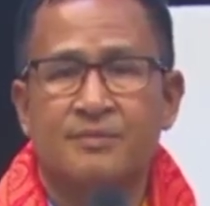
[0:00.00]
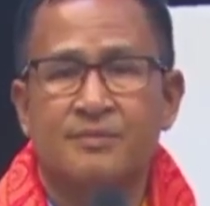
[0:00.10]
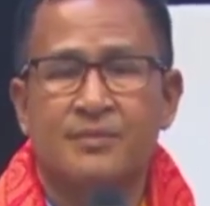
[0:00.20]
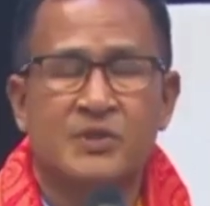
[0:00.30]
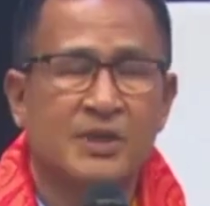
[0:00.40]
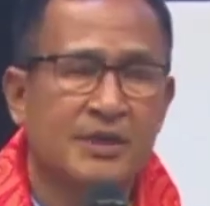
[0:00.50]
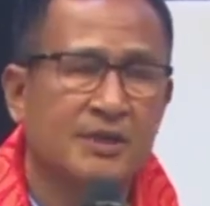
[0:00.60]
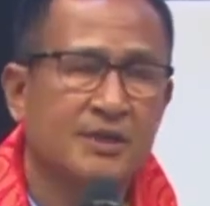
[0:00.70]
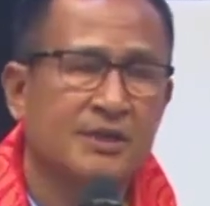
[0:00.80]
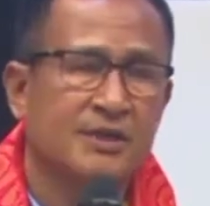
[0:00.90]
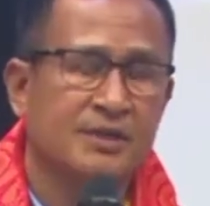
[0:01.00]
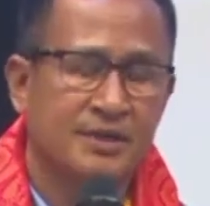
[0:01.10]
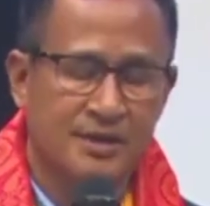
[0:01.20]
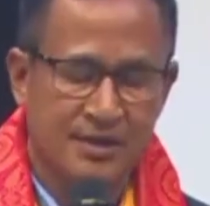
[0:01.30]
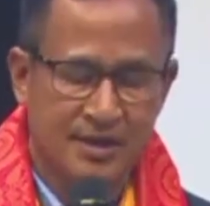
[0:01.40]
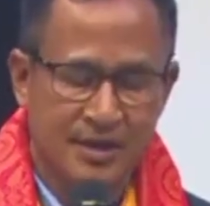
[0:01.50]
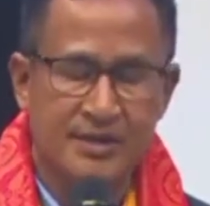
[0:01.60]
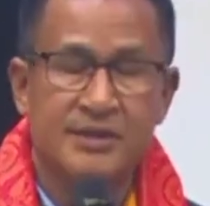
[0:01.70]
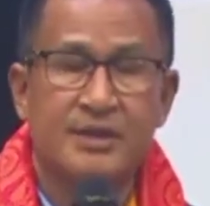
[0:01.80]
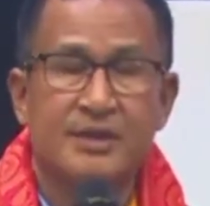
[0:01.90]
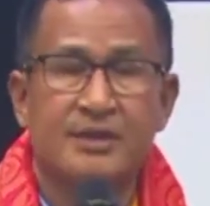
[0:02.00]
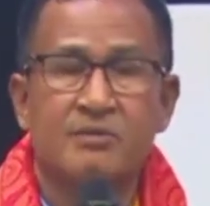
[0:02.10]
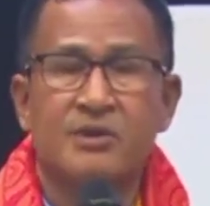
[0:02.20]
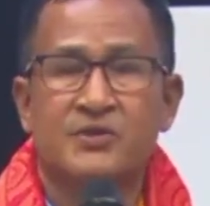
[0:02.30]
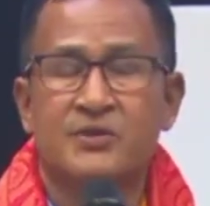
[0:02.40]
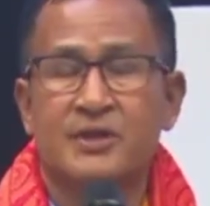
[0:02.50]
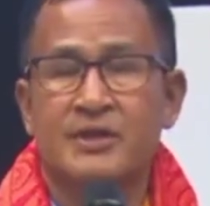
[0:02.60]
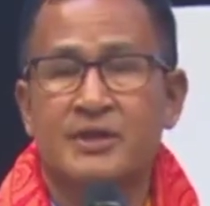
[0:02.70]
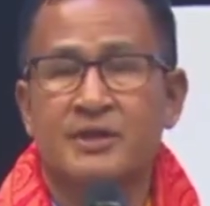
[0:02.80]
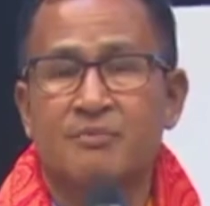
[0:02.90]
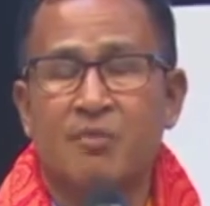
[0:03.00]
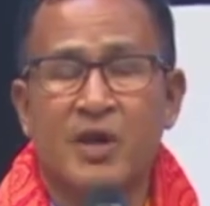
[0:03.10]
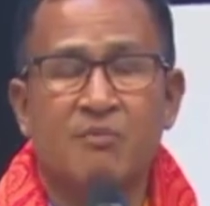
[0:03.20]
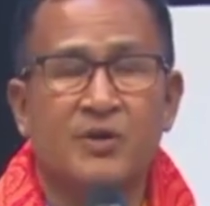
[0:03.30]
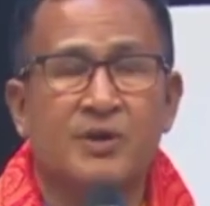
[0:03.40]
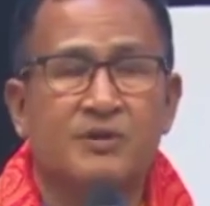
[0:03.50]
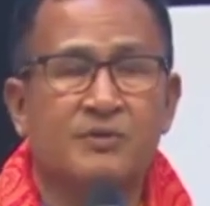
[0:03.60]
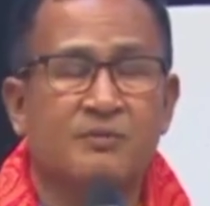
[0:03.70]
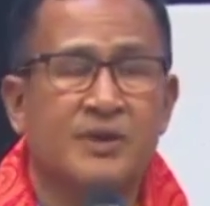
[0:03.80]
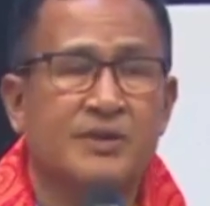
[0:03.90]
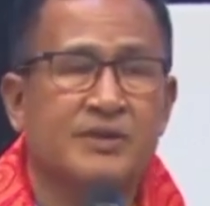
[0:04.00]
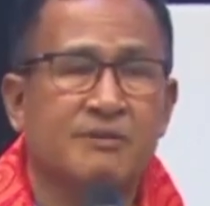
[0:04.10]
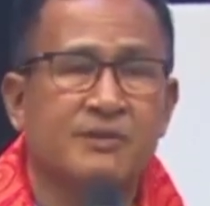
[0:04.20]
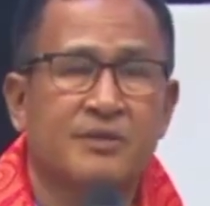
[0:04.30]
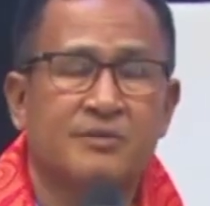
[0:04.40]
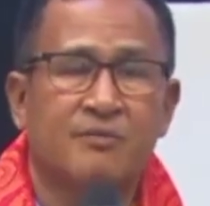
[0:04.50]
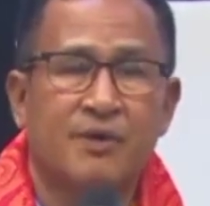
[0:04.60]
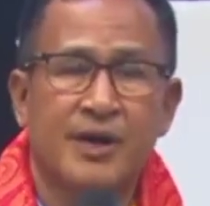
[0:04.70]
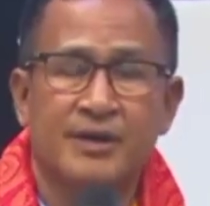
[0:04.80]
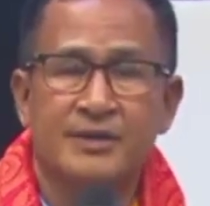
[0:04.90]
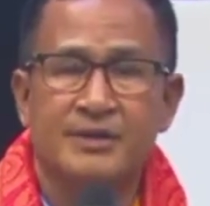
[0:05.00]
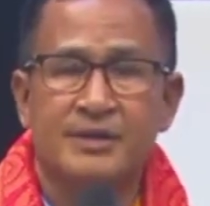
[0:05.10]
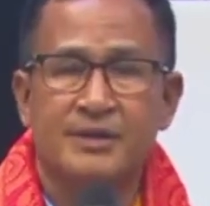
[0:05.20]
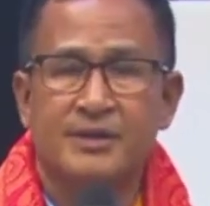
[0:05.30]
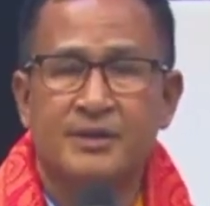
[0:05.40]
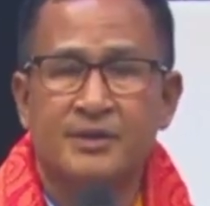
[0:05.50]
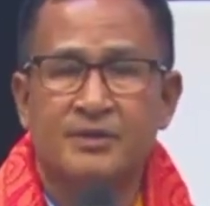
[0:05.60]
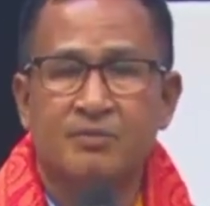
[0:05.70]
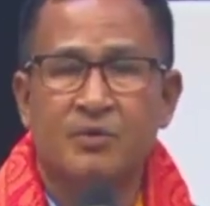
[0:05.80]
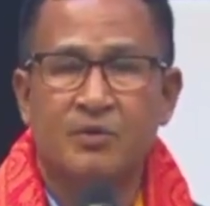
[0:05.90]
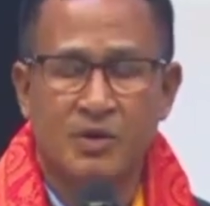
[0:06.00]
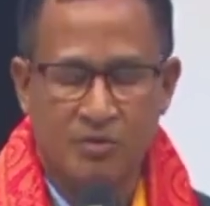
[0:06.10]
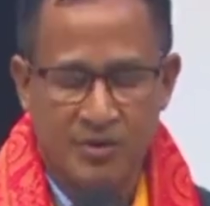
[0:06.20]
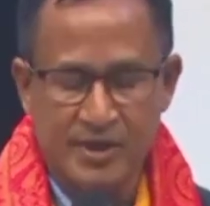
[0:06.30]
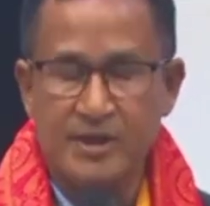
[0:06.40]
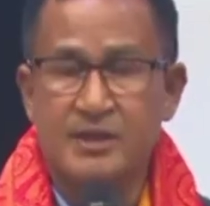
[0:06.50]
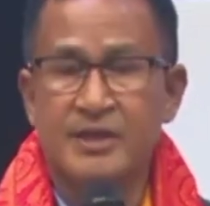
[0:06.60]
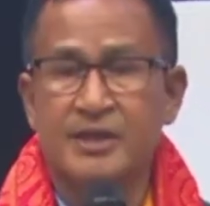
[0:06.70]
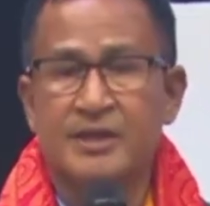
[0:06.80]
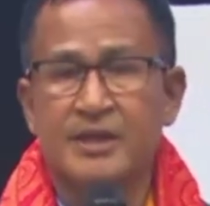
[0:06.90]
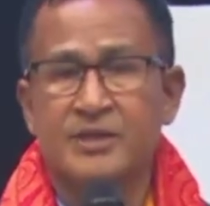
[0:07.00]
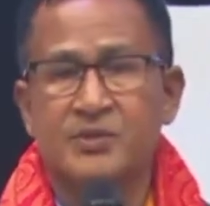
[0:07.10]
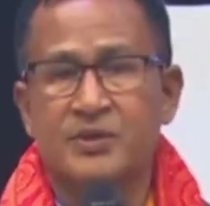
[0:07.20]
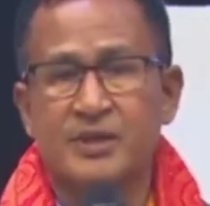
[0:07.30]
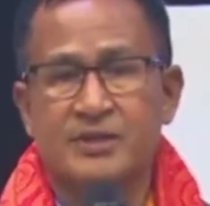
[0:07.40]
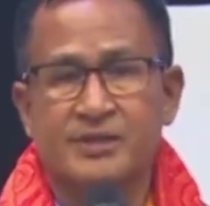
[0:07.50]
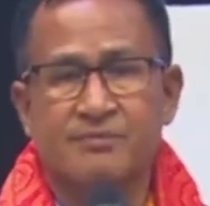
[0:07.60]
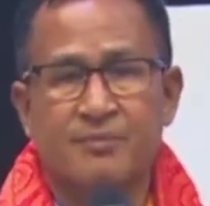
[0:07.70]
jungle as a revolutionary member to participate, to fight for our ethnic nationalism.